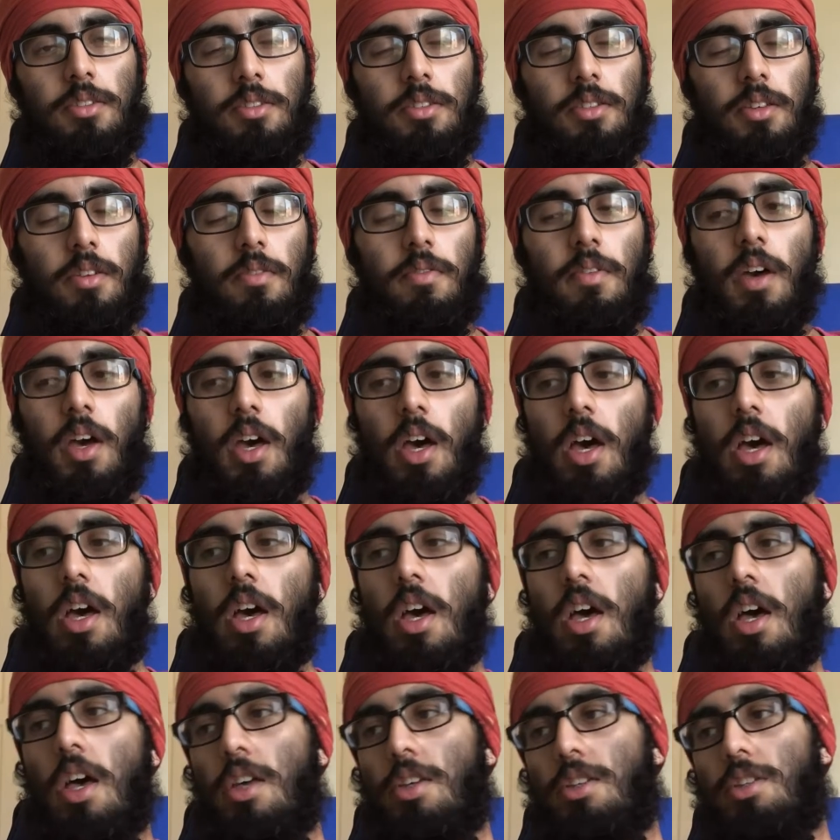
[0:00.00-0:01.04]
stuff.
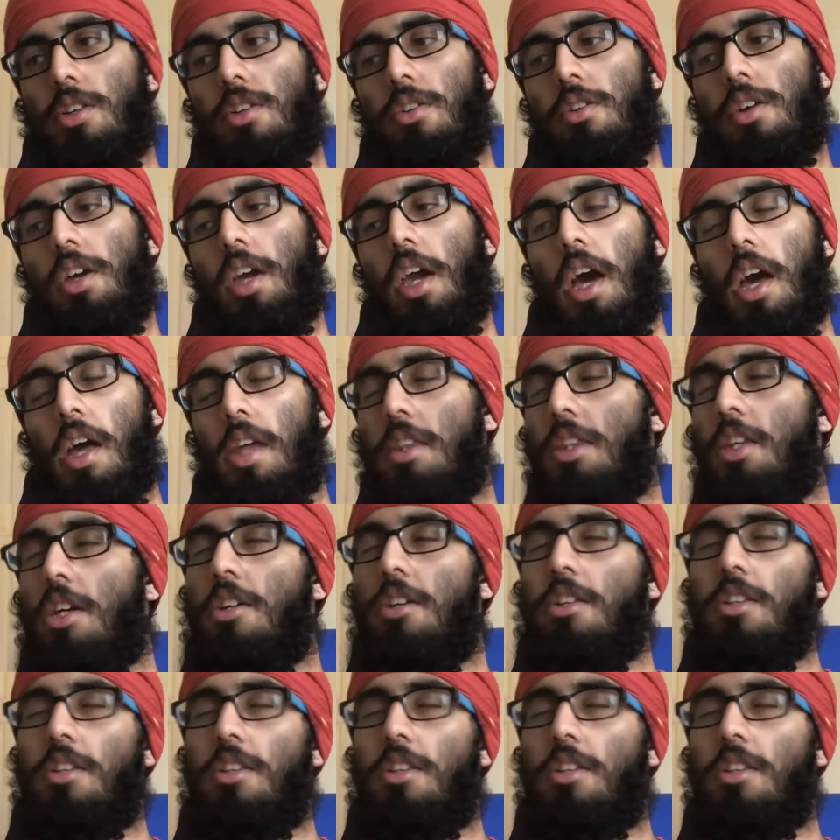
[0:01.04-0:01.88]
So yeah,